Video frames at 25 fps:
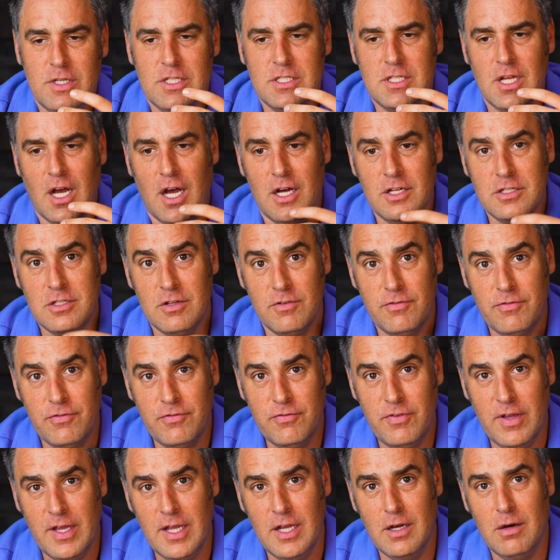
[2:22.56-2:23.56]
start to
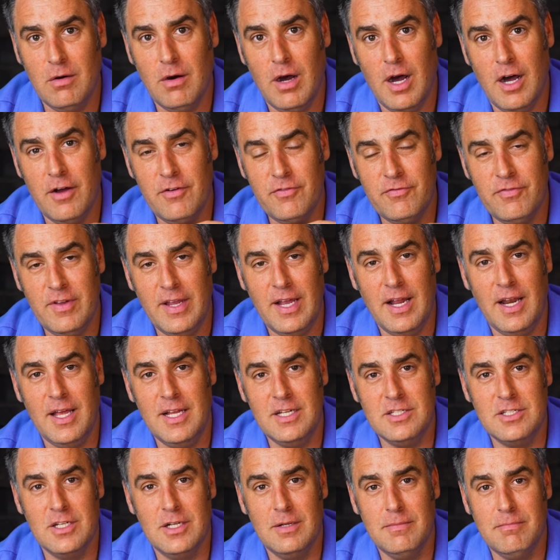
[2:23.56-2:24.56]
feel our
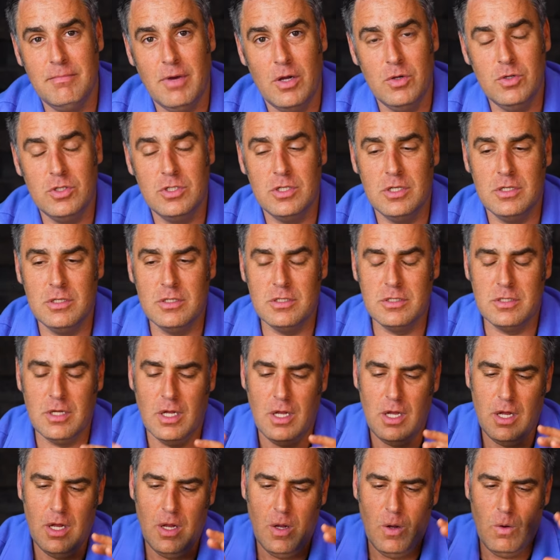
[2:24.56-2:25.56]
feelings and emotions
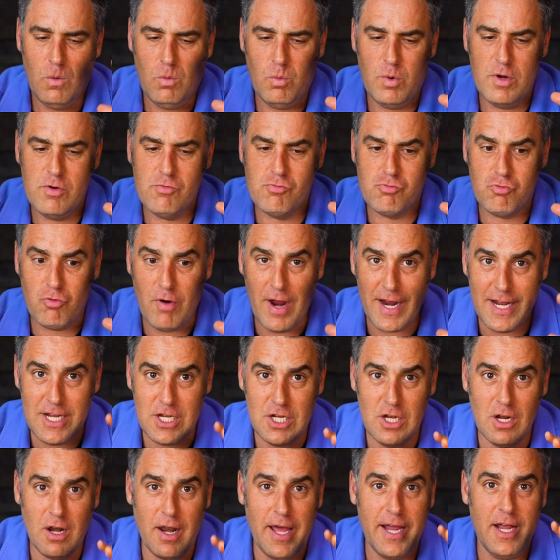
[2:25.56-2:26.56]
we
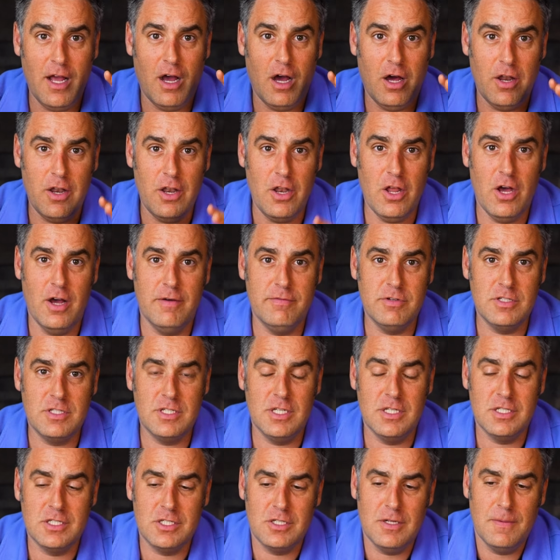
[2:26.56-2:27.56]
regulate our nervous
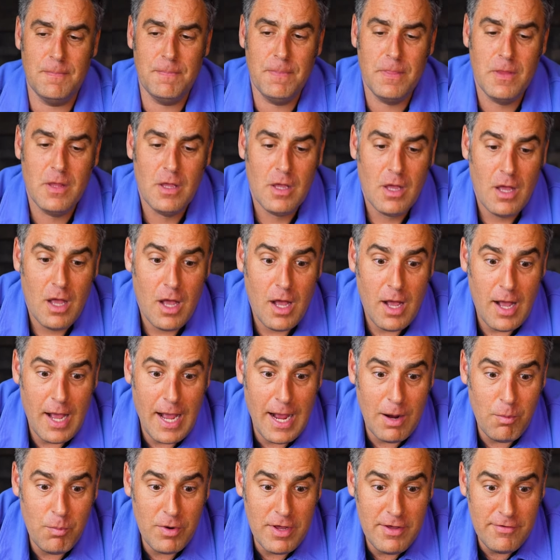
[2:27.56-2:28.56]
system,
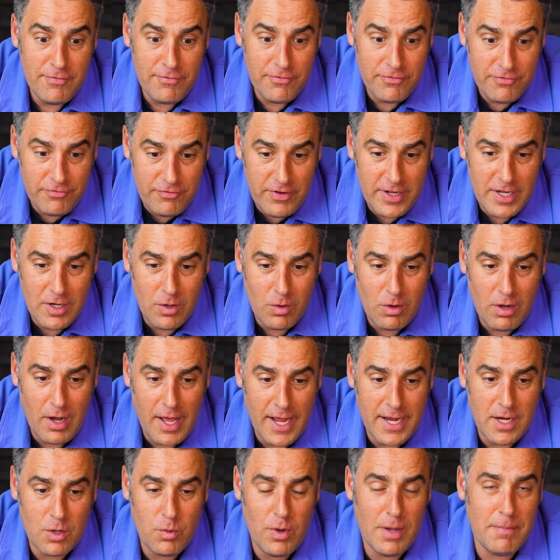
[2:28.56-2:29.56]
and we feel
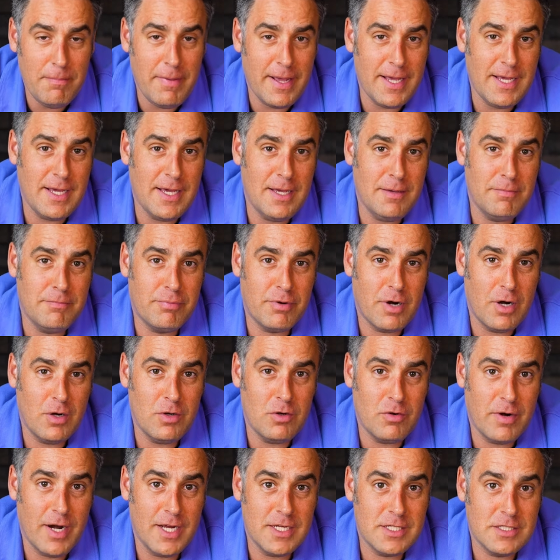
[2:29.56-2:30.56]
like we're making
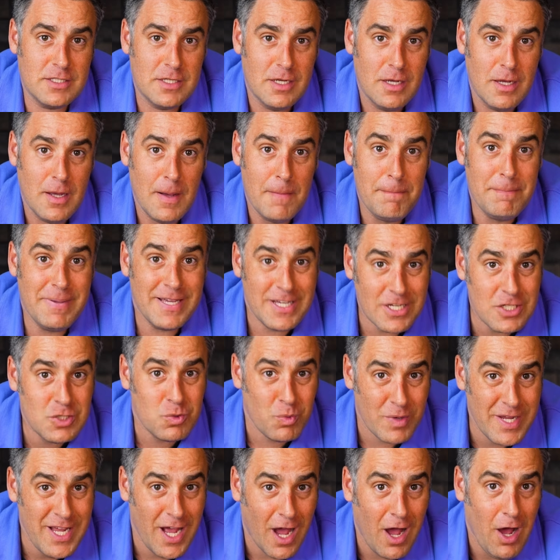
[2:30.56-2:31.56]
progress because
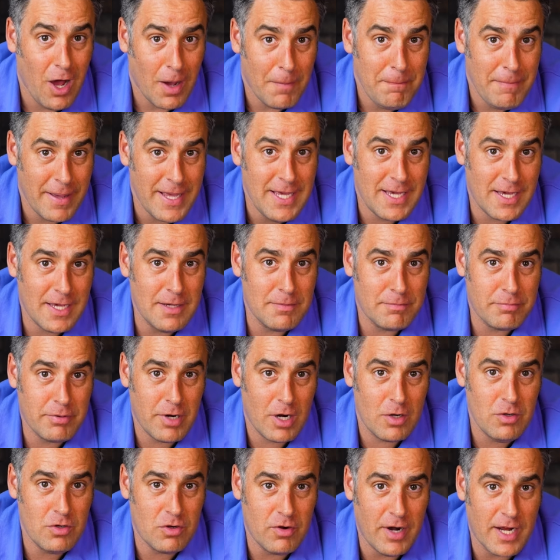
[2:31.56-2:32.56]
we are making
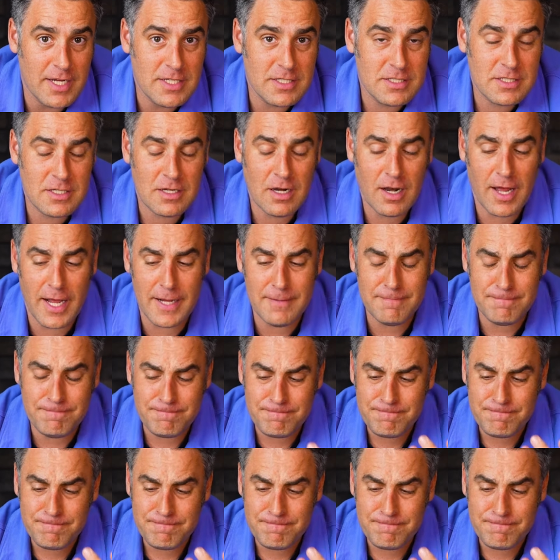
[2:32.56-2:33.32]
progress. Like